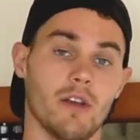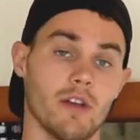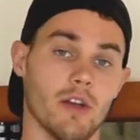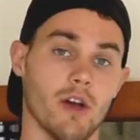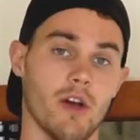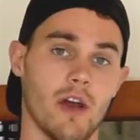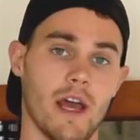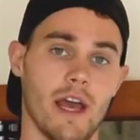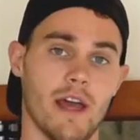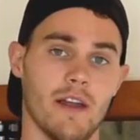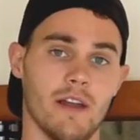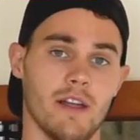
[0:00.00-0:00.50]
can
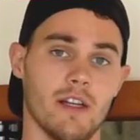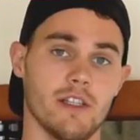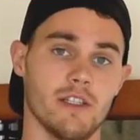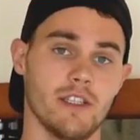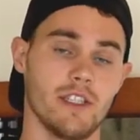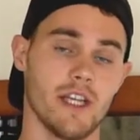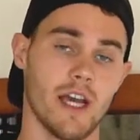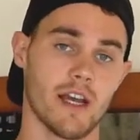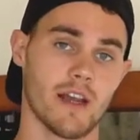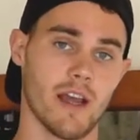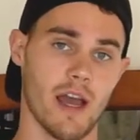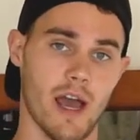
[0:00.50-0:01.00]
go ahead and
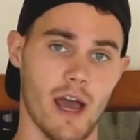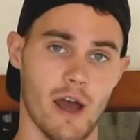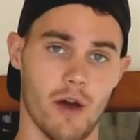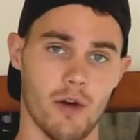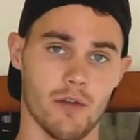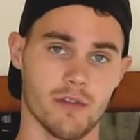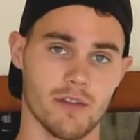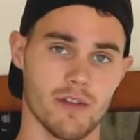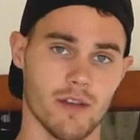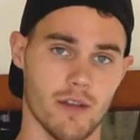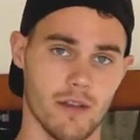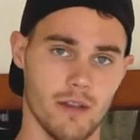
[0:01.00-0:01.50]
check
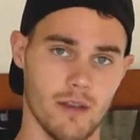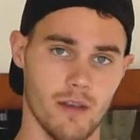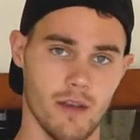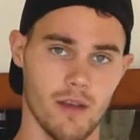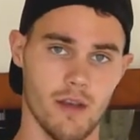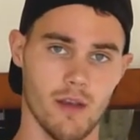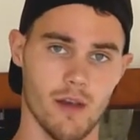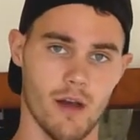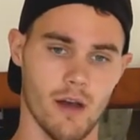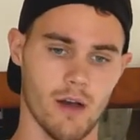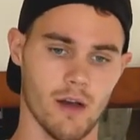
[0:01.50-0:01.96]
out the,